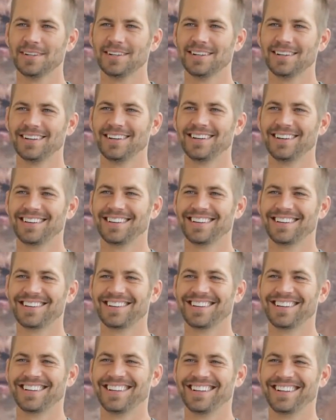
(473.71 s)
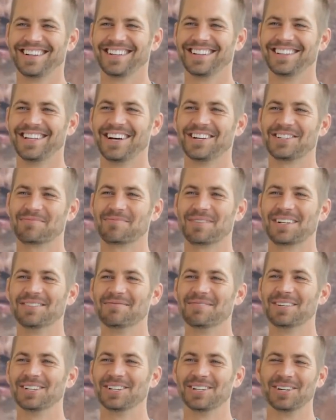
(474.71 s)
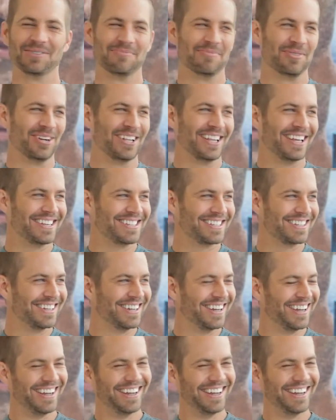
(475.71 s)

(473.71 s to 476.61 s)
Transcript: It allows me to be a little more lazy.